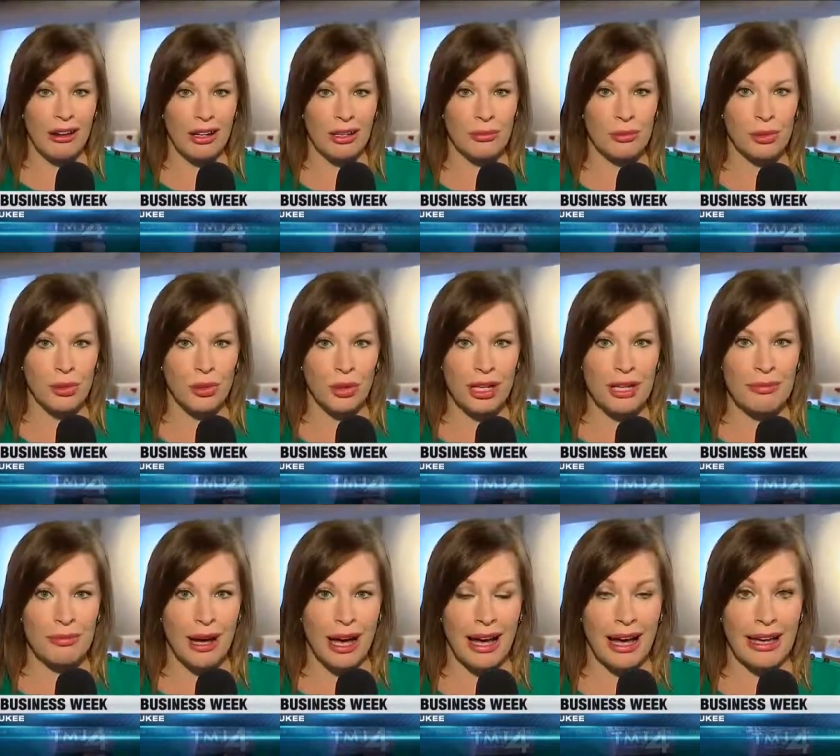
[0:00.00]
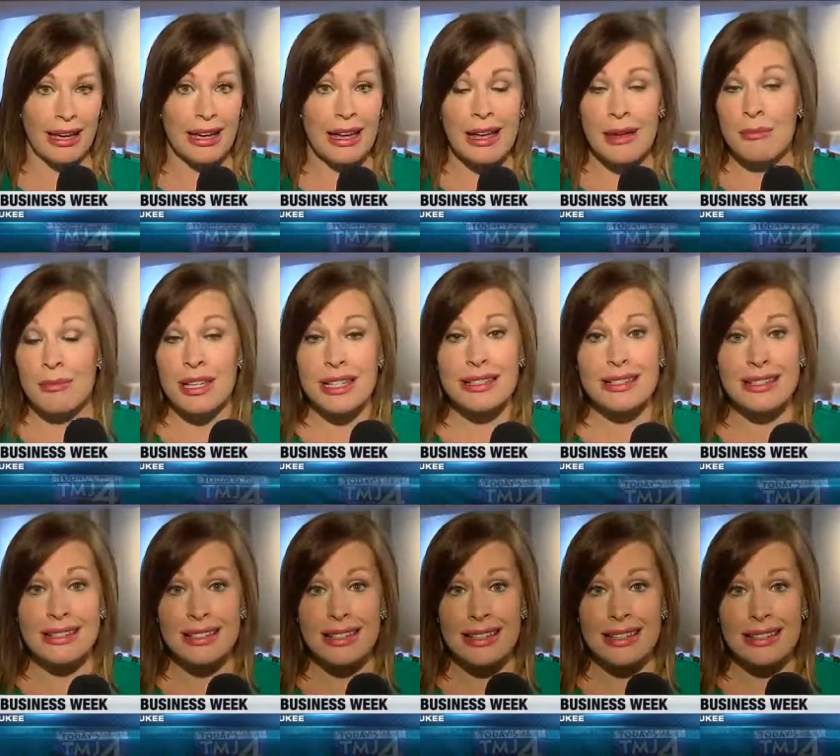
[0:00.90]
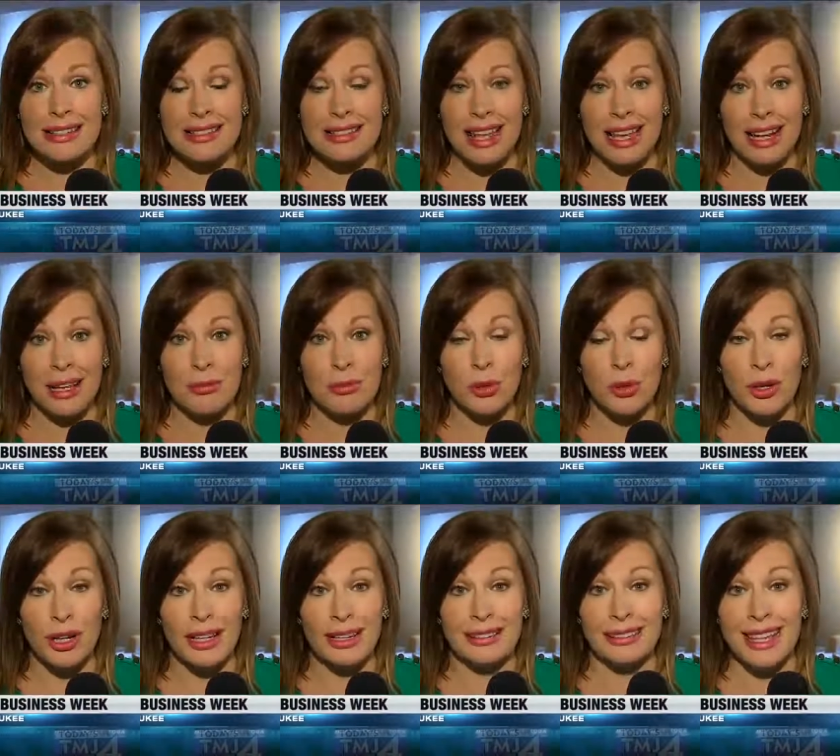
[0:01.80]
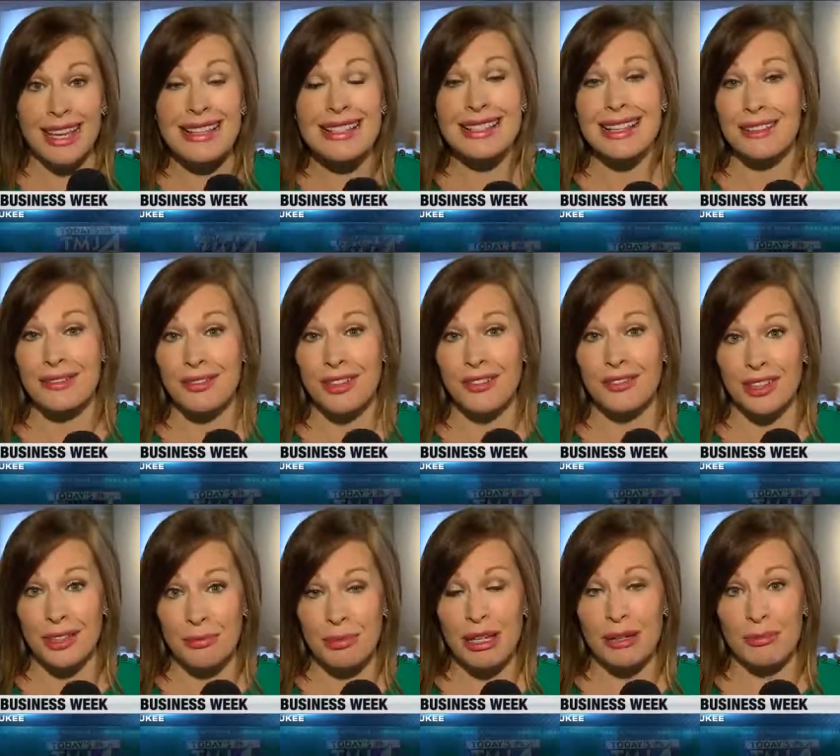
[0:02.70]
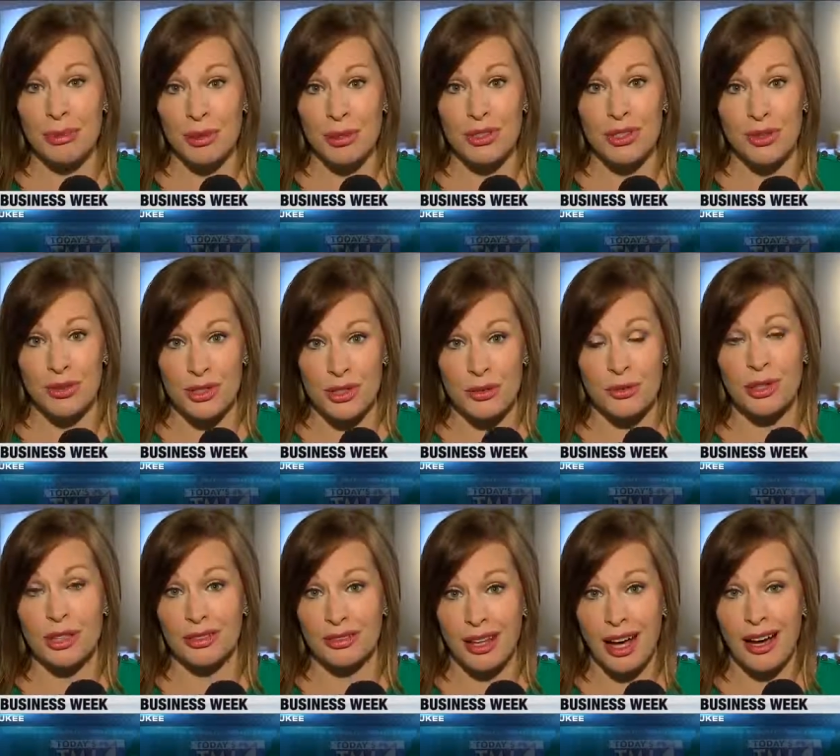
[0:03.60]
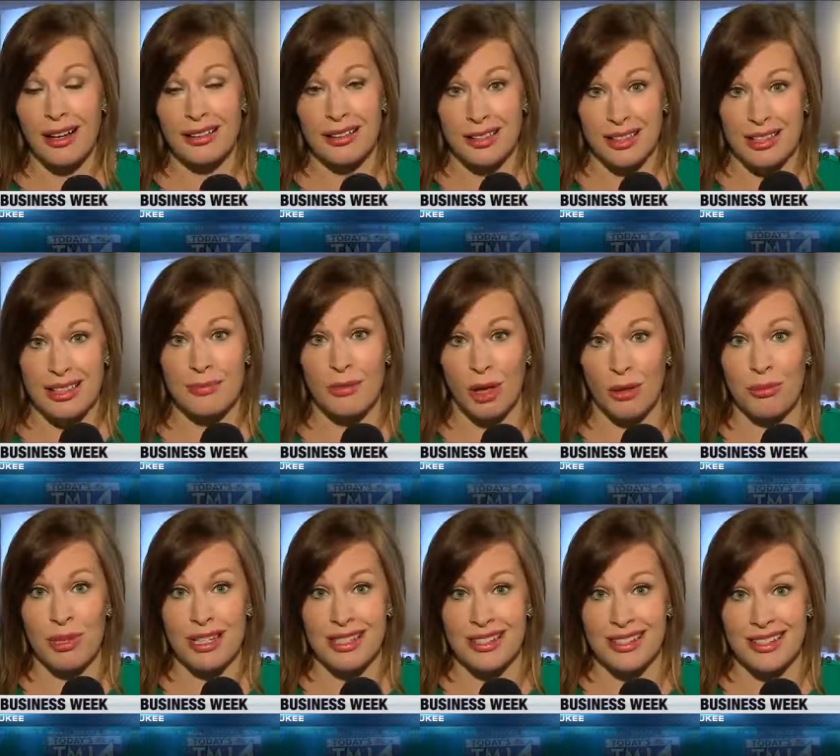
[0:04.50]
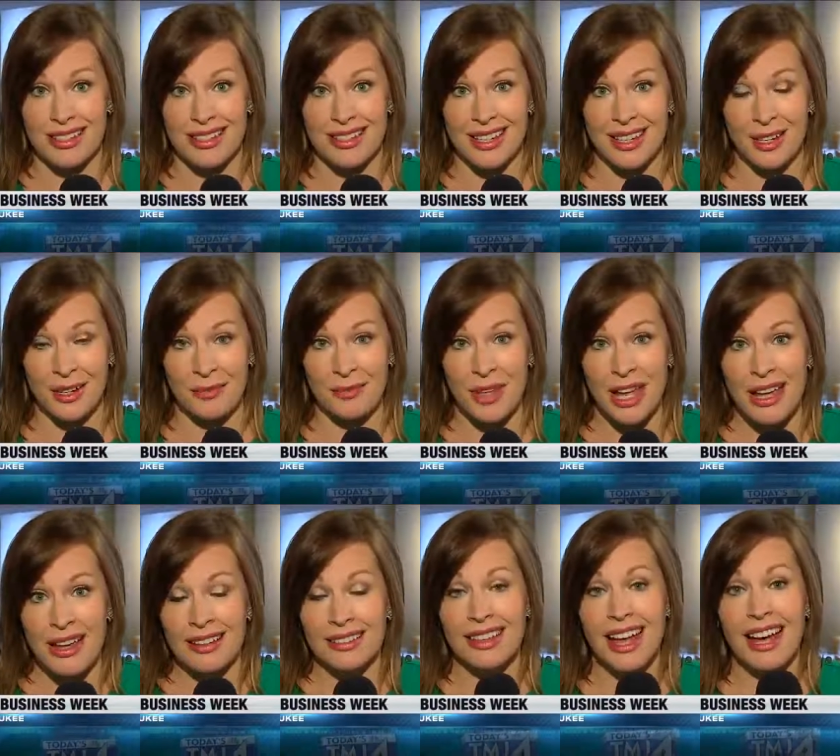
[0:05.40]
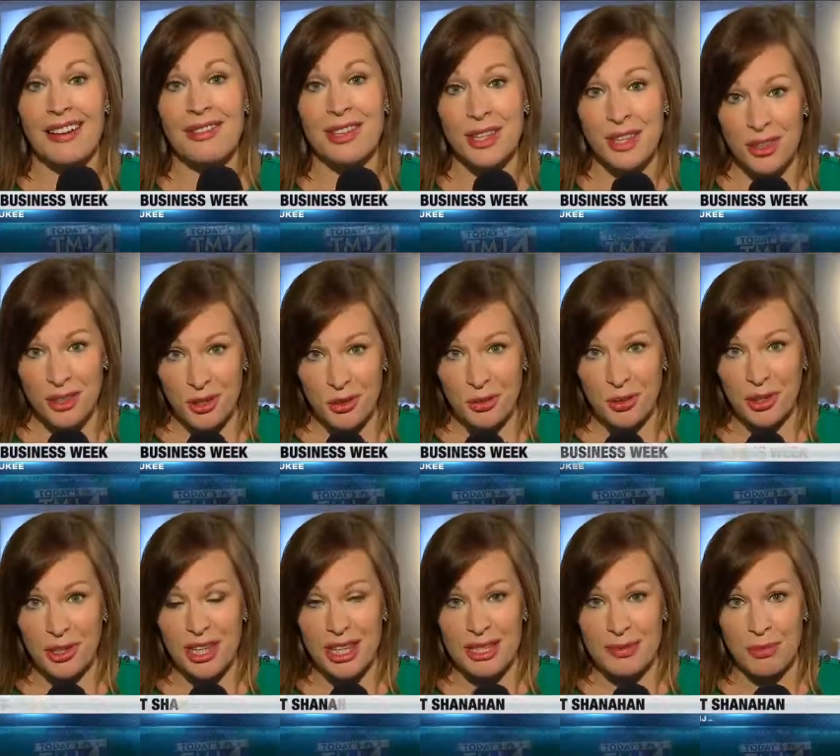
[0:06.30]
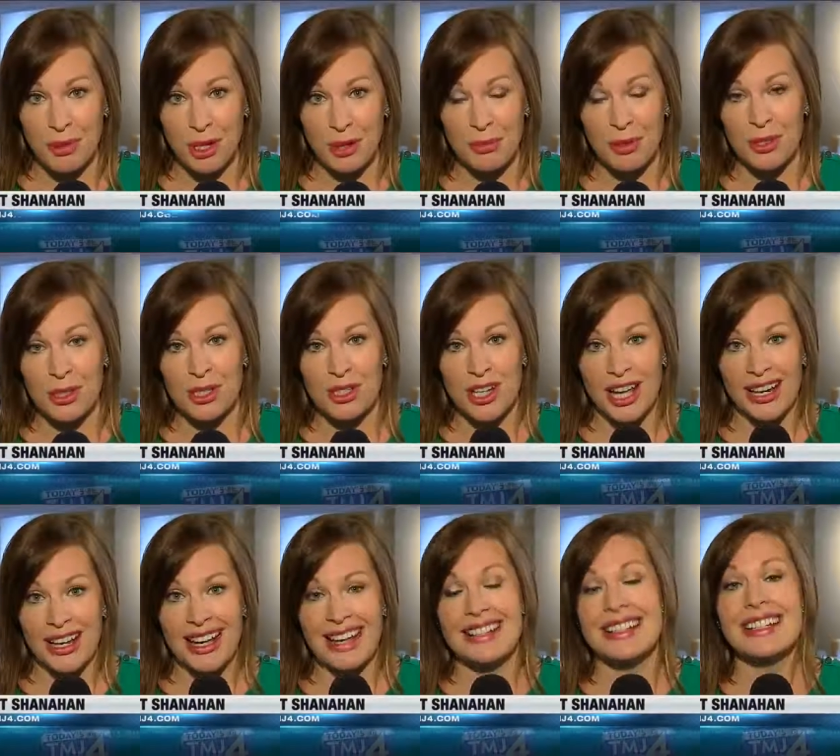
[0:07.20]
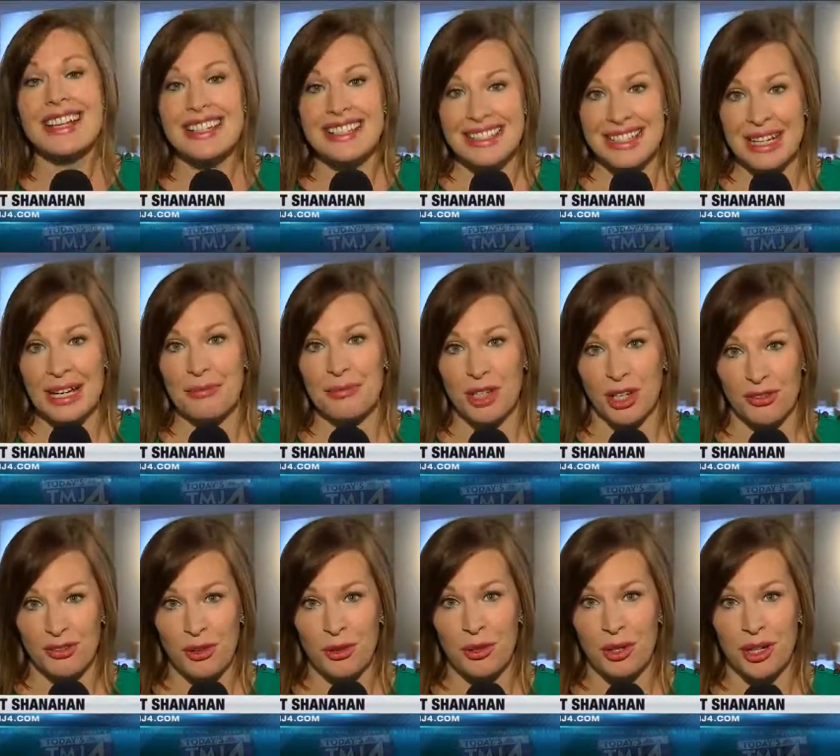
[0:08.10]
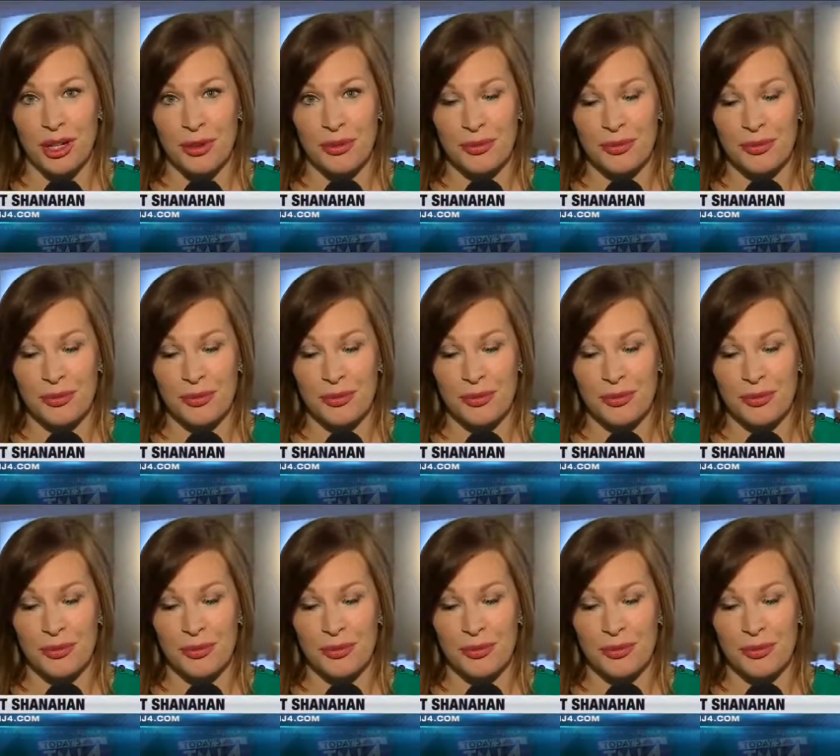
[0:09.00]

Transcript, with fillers: are employed by businesses that employ less than 50 people. So it's a real nod to the small businesses here. Live in the third ward this morning, Bridget Shanahan, today's TMJ4.